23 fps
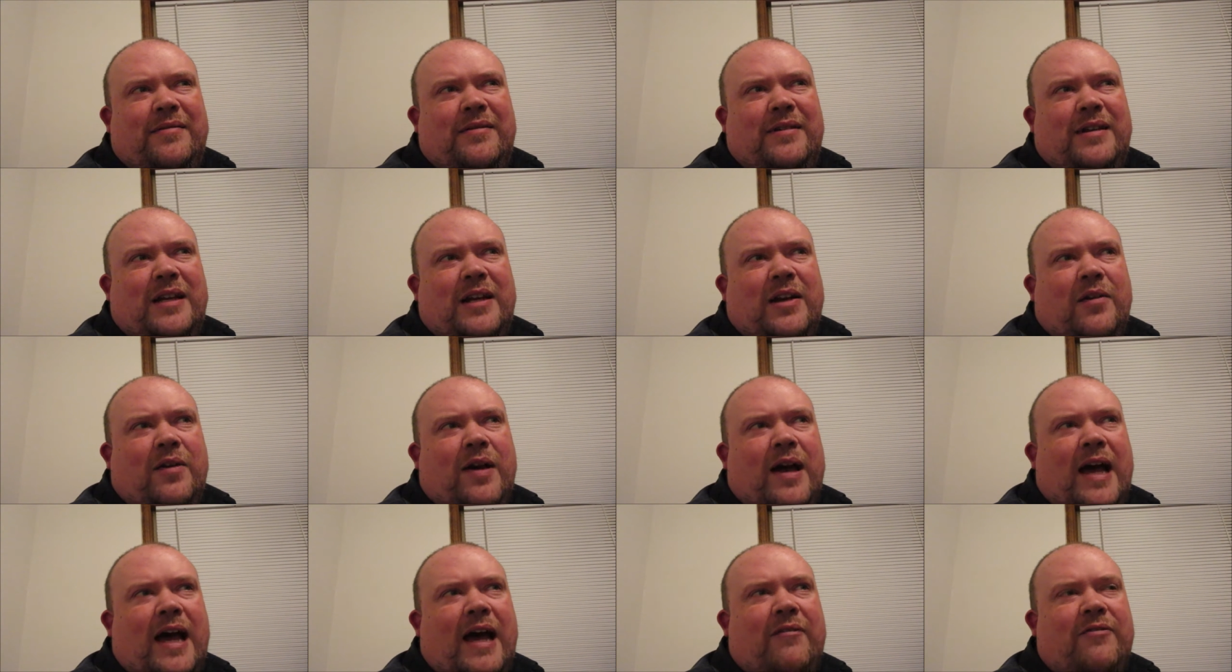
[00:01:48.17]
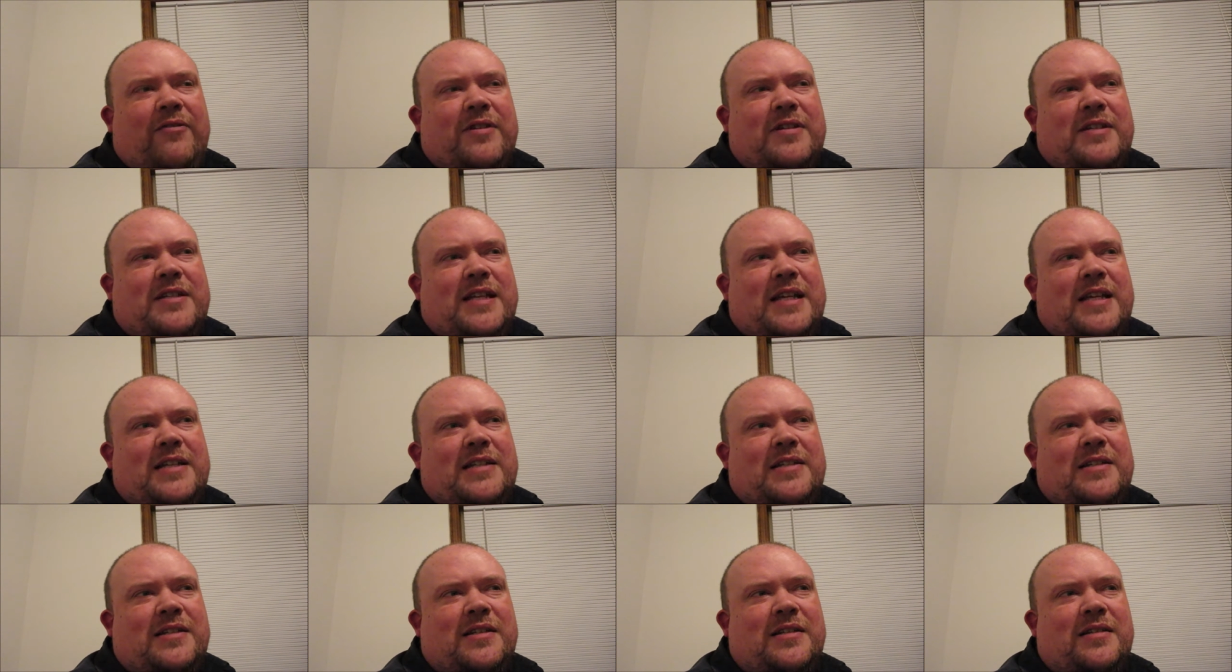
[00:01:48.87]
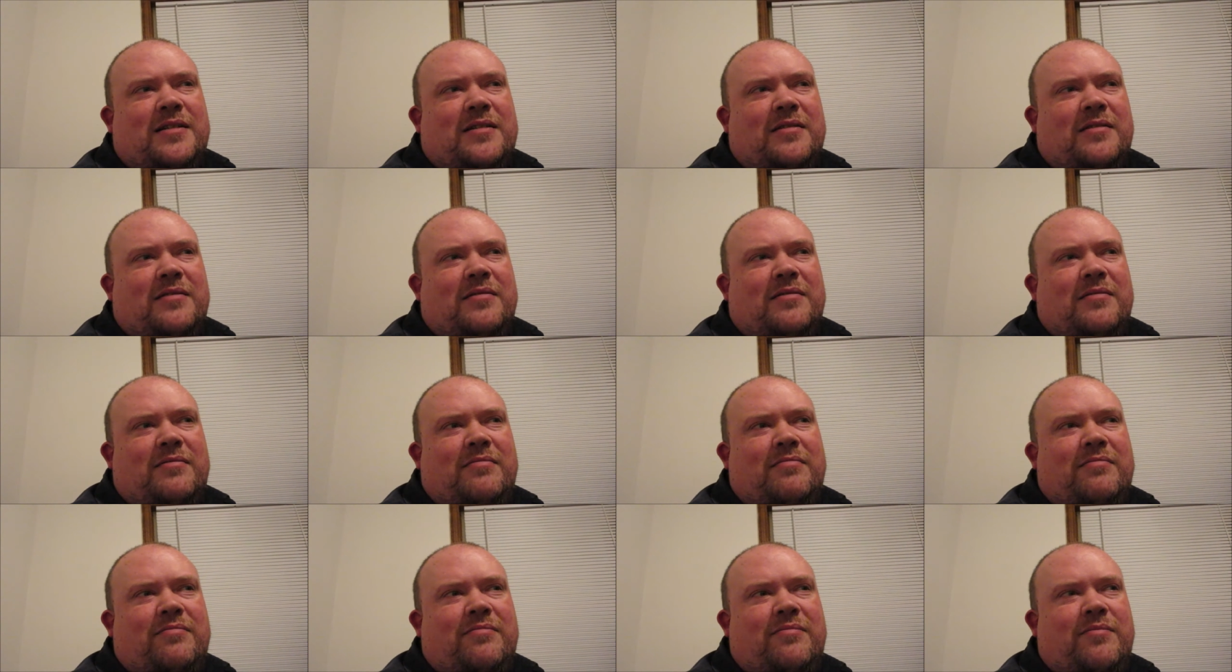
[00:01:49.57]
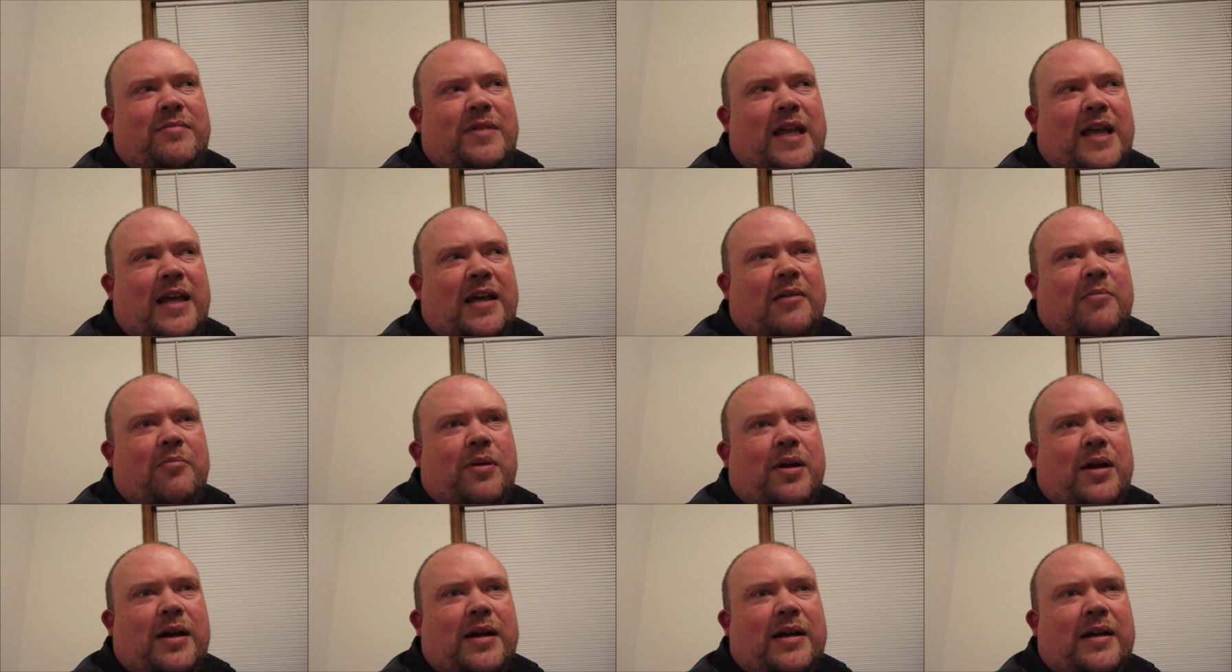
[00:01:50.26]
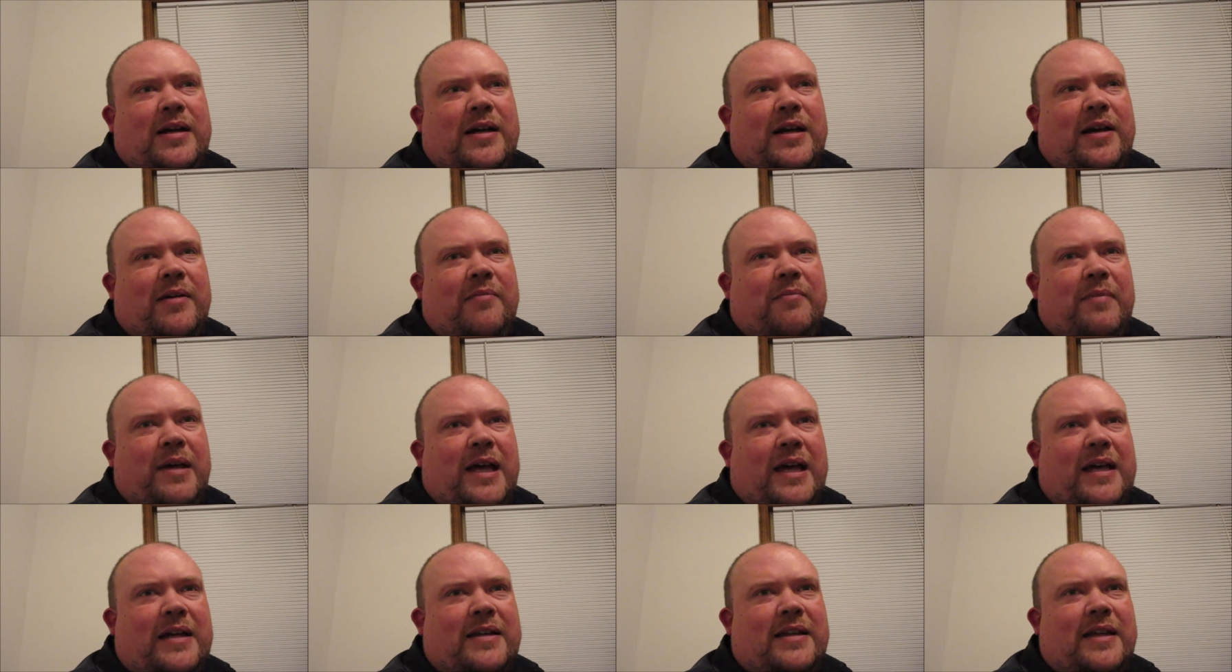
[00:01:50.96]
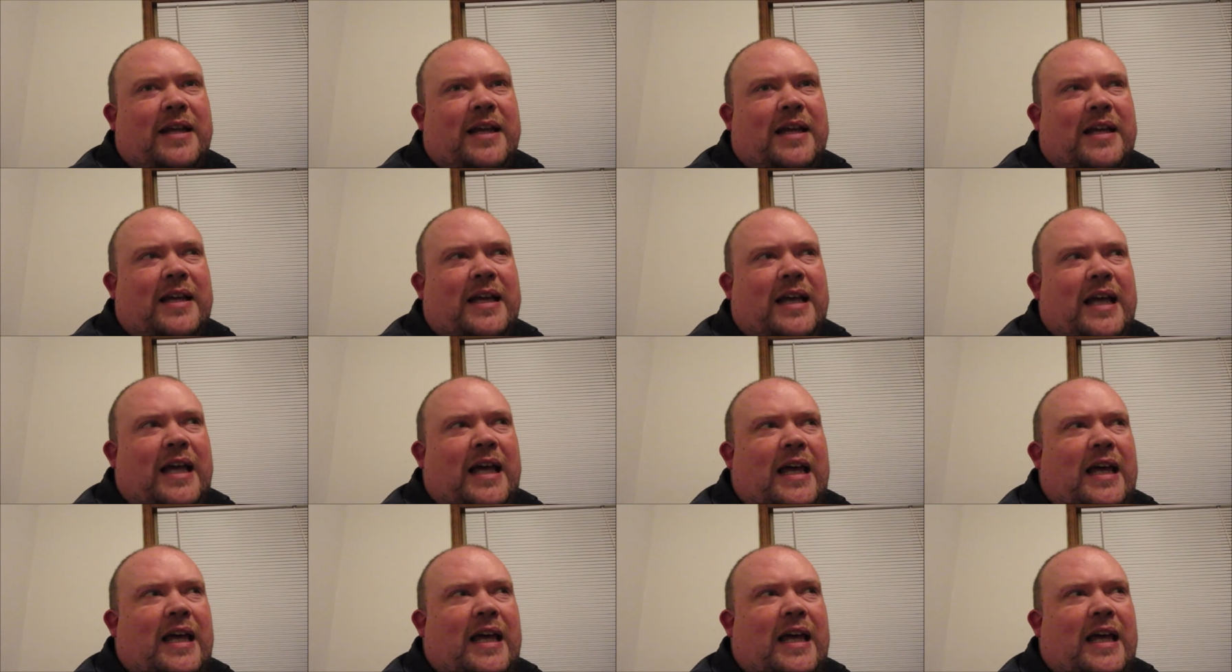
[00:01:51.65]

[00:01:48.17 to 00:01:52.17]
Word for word: you know half a season take a break and come back thing.